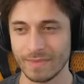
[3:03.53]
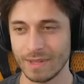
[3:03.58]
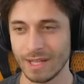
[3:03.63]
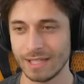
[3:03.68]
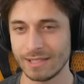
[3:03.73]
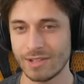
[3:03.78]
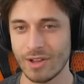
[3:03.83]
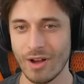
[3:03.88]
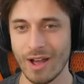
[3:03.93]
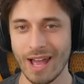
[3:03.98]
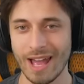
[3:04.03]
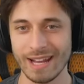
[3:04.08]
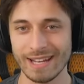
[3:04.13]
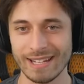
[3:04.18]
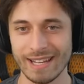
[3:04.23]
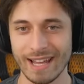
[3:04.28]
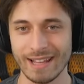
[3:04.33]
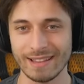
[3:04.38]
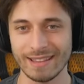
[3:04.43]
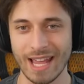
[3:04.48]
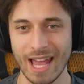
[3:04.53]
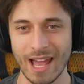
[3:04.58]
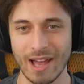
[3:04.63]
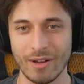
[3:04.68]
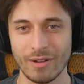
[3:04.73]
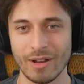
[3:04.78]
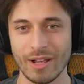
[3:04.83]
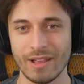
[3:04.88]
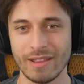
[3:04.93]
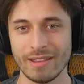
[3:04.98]
let's go ahead and get
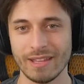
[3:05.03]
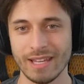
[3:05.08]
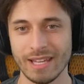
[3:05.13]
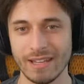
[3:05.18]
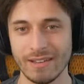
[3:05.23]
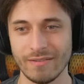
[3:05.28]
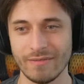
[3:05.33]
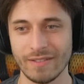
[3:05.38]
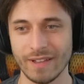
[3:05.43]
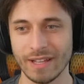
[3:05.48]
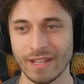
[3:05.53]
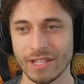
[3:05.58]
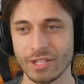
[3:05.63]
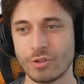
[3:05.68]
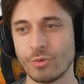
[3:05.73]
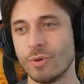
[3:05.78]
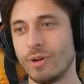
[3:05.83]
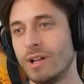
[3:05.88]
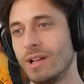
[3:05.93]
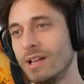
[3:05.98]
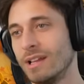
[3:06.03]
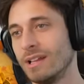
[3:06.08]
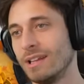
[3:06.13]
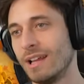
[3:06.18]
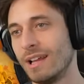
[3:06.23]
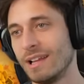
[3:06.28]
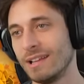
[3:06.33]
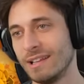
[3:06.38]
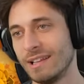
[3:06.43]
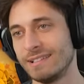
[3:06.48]
down the village.
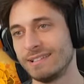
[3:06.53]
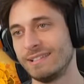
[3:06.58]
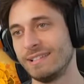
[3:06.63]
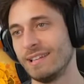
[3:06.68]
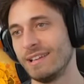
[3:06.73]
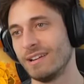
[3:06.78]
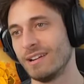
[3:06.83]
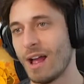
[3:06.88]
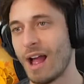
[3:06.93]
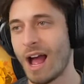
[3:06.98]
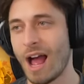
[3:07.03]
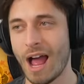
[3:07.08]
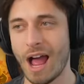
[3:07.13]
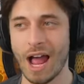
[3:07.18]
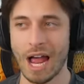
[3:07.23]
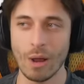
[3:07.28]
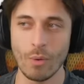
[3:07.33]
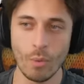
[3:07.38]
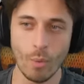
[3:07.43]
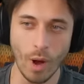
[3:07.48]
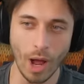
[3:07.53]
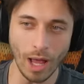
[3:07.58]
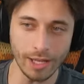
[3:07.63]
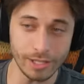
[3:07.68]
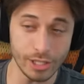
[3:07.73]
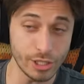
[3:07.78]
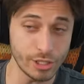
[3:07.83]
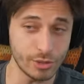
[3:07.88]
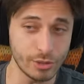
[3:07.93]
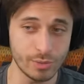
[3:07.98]
Well, let's see here. I, I
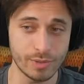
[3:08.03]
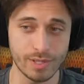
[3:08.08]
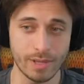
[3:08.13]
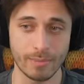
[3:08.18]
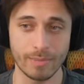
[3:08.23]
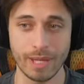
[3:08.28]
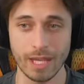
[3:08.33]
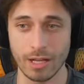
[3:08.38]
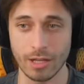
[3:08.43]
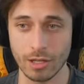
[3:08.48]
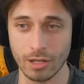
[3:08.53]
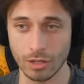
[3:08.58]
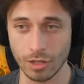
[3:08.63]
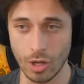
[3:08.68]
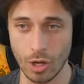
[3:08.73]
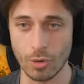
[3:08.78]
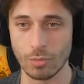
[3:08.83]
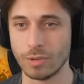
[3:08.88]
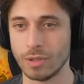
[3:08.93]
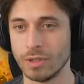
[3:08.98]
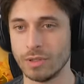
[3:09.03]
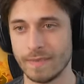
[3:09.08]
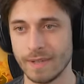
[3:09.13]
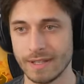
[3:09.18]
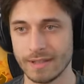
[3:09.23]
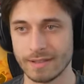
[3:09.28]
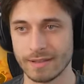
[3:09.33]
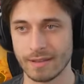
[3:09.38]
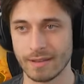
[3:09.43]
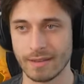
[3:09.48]
want to do something global
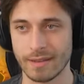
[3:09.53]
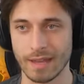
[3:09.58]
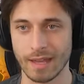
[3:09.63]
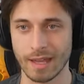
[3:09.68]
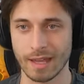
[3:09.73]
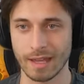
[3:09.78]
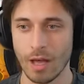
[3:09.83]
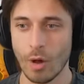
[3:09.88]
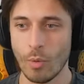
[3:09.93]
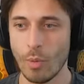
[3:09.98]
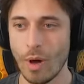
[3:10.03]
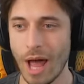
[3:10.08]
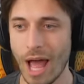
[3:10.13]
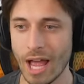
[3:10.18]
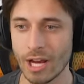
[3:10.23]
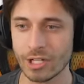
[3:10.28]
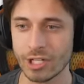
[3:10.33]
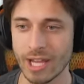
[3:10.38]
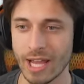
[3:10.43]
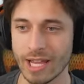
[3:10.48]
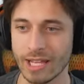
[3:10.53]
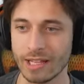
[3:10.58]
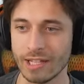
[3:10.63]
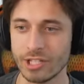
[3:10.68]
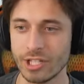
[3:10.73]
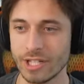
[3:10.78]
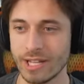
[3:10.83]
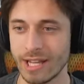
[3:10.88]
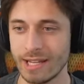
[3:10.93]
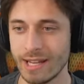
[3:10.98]
is the thing. Well, actually, hang on.
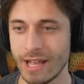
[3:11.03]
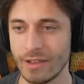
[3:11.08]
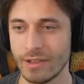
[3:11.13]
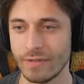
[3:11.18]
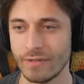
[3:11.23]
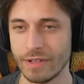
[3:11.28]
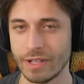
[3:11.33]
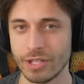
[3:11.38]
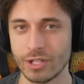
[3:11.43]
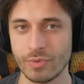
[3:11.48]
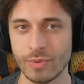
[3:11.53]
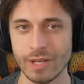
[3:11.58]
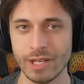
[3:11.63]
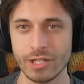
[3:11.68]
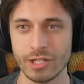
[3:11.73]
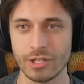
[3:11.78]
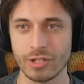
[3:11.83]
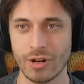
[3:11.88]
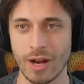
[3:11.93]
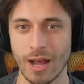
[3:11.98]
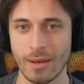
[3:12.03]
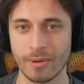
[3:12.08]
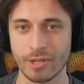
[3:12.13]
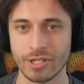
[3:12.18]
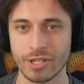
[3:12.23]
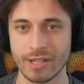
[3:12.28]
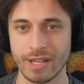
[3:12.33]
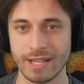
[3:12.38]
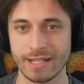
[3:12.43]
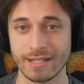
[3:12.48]
Let's just get down the village. We can just try a
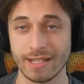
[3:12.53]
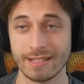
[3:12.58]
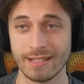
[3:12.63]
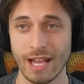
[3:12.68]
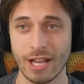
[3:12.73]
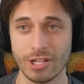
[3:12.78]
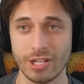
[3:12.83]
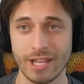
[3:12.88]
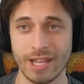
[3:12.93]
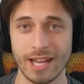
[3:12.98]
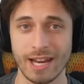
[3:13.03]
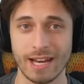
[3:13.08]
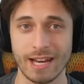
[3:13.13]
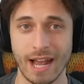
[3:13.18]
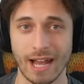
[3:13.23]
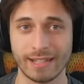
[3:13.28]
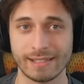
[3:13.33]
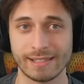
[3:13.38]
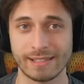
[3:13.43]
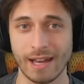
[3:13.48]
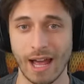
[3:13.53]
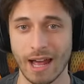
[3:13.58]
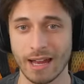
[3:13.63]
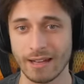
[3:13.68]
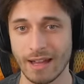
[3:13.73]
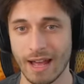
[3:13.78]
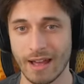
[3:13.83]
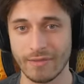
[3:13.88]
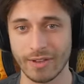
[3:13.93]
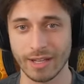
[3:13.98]
bunch of things. It's actually kind of nice
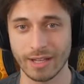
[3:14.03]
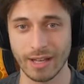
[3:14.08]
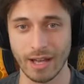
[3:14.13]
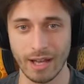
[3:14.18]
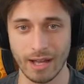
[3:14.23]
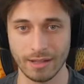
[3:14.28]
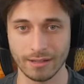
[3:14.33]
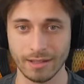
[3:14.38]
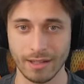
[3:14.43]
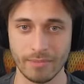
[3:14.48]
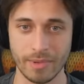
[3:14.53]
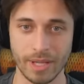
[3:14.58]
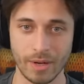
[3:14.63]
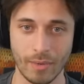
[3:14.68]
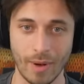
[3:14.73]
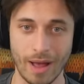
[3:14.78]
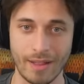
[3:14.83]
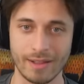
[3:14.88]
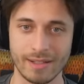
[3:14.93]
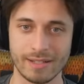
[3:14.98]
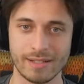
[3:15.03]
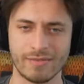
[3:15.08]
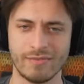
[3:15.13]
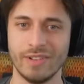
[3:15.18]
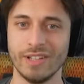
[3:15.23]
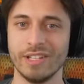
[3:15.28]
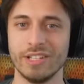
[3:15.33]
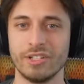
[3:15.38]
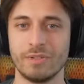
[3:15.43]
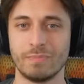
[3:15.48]
not having a limit. Wow, this
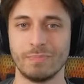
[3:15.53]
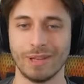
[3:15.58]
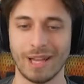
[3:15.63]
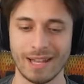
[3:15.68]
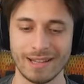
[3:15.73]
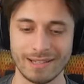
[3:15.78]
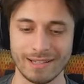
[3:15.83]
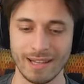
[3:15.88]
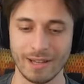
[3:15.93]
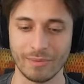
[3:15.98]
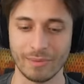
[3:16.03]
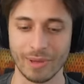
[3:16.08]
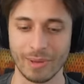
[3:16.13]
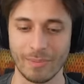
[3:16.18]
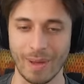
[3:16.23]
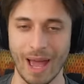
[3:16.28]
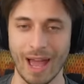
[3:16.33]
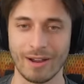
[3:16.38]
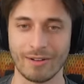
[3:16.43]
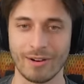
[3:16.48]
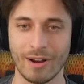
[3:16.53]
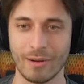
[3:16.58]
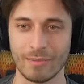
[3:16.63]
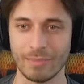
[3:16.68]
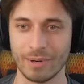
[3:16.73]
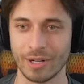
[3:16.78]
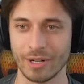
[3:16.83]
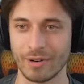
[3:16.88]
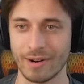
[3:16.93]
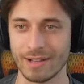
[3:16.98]
village blends in with the background
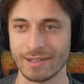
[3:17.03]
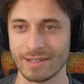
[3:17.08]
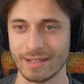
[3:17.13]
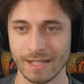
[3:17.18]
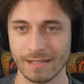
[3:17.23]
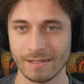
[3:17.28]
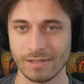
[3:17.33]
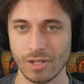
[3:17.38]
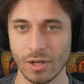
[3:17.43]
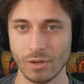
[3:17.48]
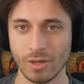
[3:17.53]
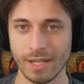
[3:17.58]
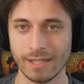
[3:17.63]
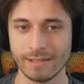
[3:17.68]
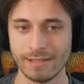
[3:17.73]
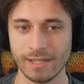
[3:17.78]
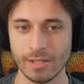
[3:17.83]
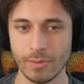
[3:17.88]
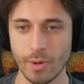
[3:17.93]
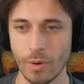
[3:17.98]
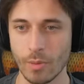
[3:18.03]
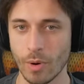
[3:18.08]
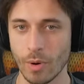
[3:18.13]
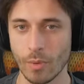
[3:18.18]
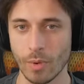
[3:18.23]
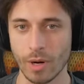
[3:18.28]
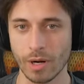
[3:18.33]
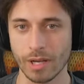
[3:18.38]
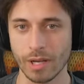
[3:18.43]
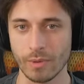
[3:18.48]
pretty crazily. So let's see what we're
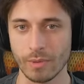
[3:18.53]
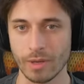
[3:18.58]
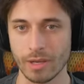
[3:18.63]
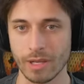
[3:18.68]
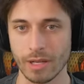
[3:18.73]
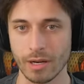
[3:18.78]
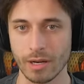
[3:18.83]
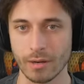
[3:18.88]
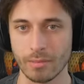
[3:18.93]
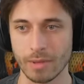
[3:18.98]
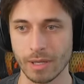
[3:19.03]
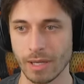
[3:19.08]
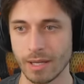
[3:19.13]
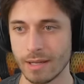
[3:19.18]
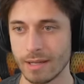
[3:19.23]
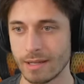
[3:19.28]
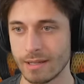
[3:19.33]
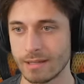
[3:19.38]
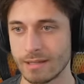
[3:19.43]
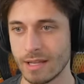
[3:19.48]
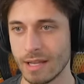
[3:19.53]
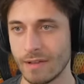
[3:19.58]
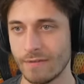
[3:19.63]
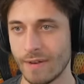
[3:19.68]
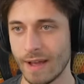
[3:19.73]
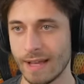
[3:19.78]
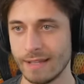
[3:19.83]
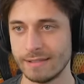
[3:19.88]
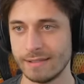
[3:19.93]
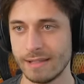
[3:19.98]
working with here because
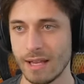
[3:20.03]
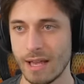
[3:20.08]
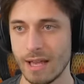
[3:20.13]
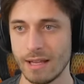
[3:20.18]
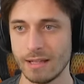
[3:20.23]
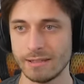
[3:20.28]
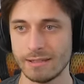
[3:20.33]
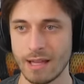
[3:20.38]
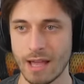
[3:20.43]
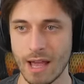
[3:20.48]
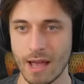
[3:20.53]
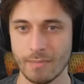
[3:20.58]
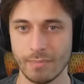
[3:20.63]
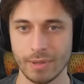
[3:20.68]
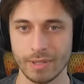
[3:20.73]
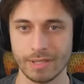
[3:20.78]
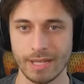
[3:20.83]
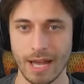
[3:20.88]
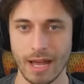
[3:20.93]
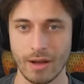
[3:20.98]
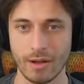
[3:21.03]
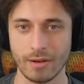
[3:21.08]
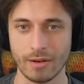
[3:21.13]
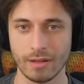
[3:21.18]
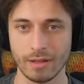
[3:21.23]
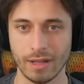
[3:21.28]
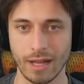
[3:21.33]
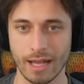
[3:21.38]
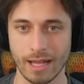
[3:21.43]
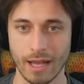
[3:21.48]
if I say, say I put
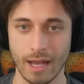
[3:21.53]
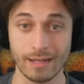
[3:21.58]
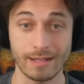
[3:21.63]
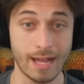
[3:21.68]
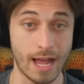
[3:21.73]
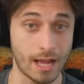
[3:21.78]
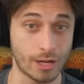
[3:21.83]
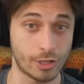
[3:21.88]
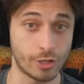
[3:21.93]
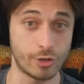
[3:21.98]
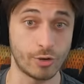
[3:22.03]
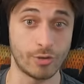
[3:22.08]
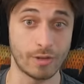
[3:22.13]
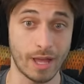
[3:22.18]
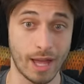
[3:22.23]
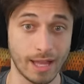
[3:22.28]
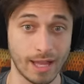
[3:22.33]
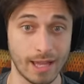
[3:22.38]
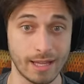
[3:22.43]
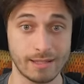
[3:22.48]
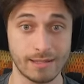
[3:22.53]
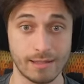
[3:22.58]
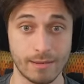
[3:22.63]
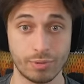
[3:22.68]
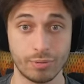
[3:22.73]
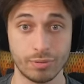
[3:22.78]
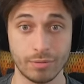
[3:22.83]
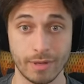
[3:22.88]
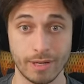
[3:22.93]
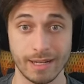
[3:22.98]
down like tack shooter, that gets
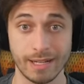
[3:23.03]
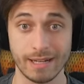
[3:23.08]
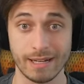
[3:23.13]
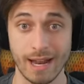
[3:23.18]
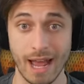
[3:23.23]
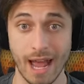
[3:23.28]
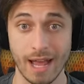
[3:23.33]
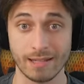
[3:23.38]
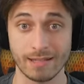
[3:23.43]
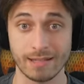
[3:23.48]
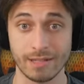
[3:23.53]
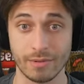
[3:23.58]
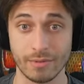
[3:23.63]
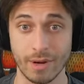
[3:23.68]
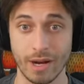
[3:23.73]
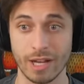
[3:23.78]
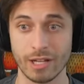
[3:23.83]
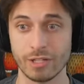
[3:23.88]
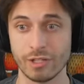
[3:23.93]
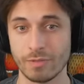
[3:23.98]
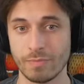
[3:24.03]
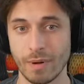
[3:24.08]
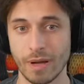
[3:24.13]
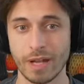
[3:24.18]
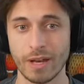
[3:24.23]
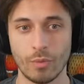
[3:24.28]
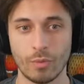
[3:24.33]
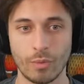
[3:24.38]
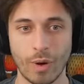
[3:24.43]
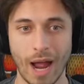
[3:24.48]
some pretty nasty range.
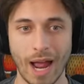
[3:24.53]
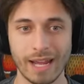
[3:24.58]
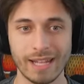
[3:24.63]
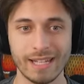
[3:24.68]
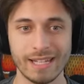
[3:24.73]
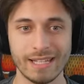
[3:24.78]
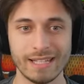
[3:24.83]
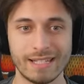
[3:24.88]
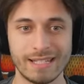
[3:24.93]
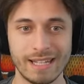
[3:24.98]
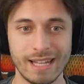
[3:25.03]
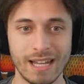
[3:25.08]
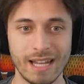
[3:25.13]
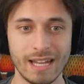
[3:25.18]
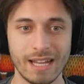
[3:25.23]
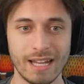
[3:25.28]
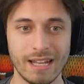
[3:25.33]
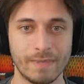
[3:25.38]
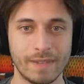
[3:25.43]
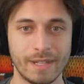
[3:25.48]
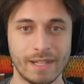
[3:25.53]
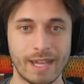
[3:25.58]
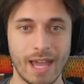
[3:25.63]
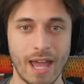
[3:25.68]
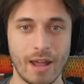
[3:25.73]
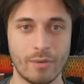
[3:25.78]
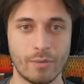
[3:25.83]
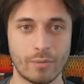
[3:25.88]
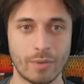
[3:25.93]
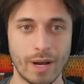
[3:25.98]
But Ryan did
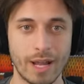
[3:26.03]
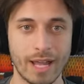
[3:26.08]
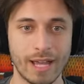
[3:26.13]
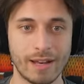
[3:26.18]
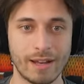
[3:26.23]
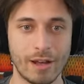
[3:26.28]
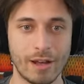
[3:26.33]
get rid.